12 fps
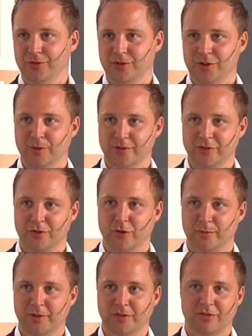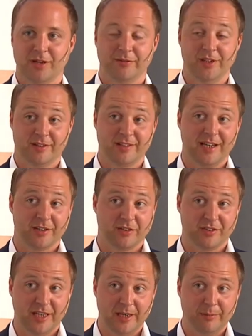the US and Europe, needs to have the exact
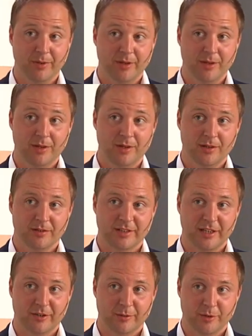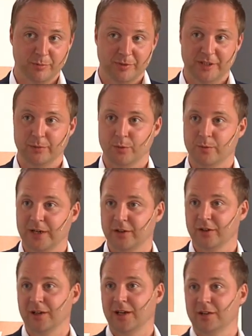same standards, but they would
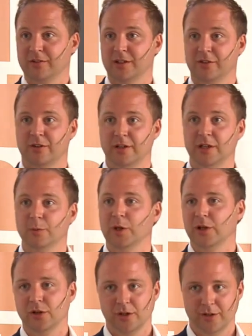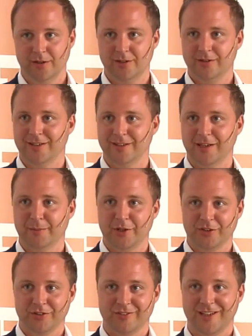recognize that they're equally good, that an
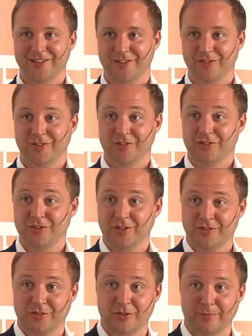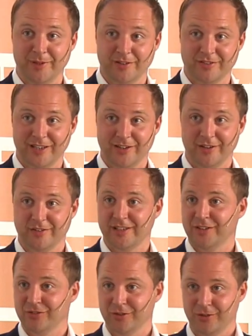American standard is as good as a European standard. Is
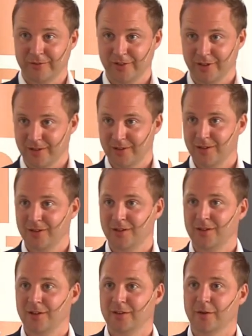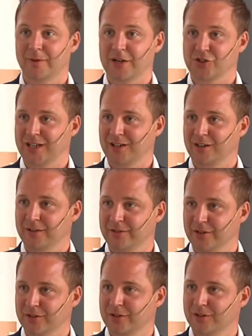that sort of the, I, the rationale, I
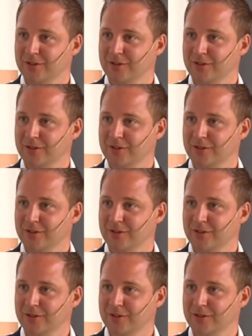think? I actually